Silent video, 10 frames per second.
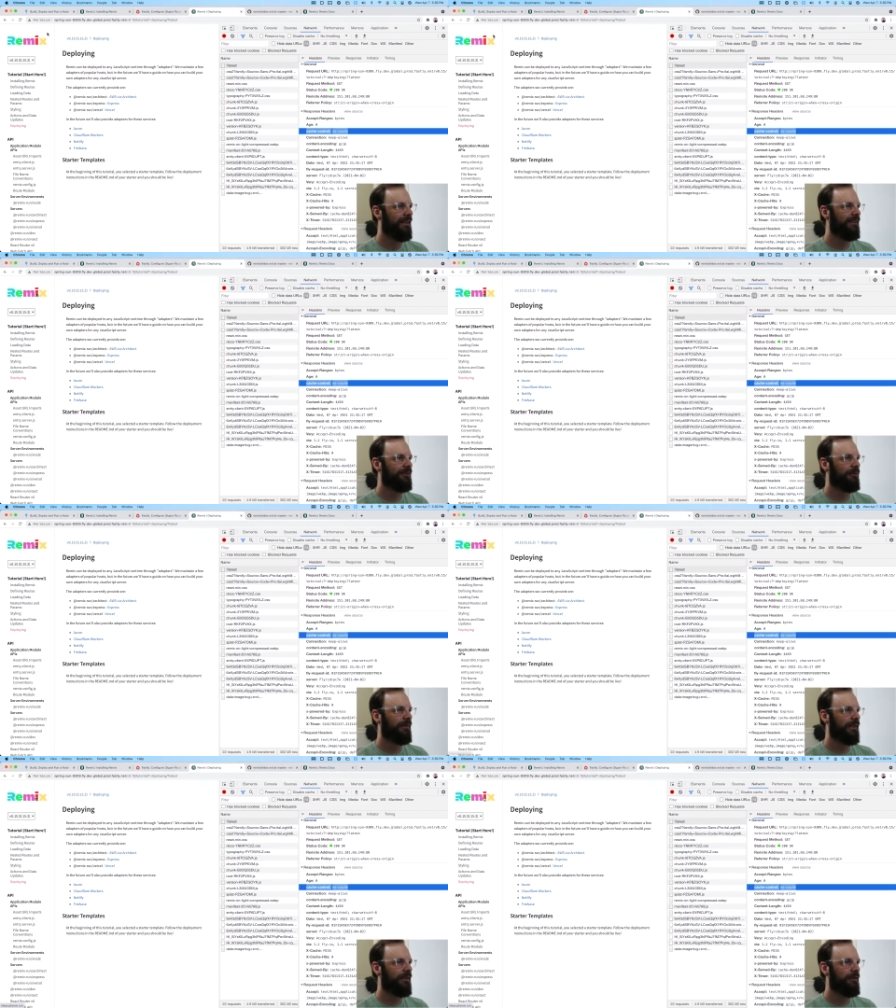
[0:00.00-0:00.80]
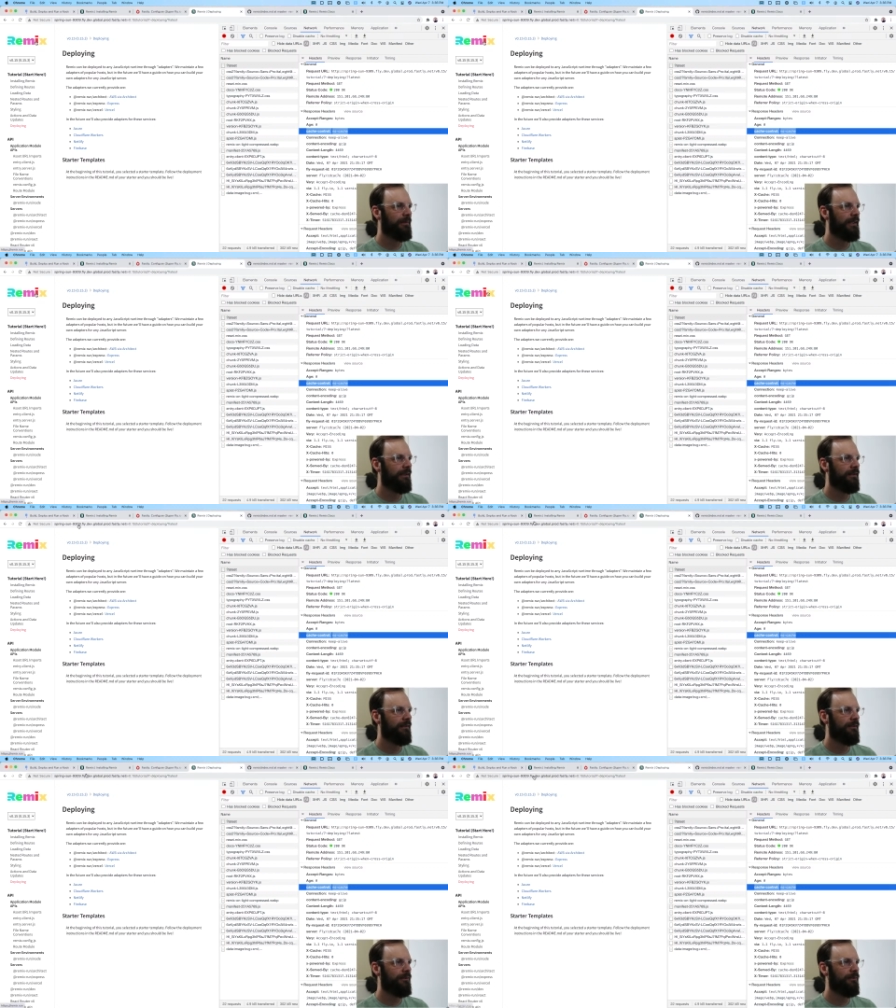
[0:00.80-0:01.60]
So if I come here
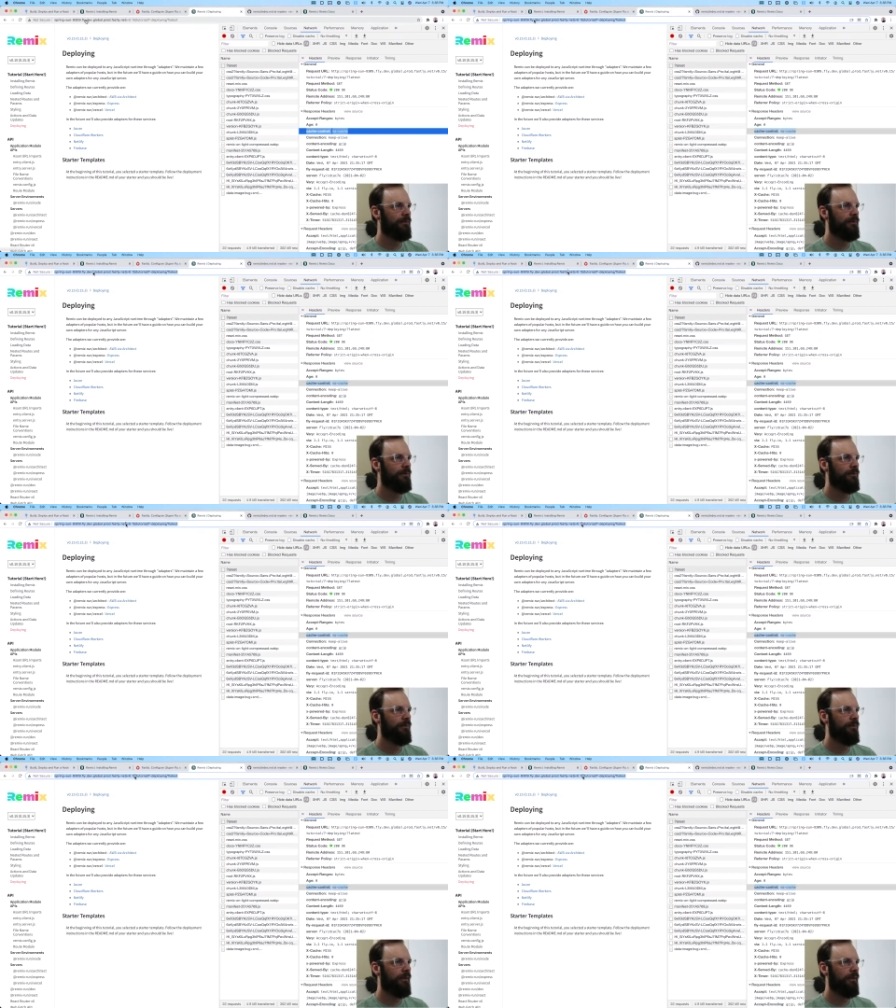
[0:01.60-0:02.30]
to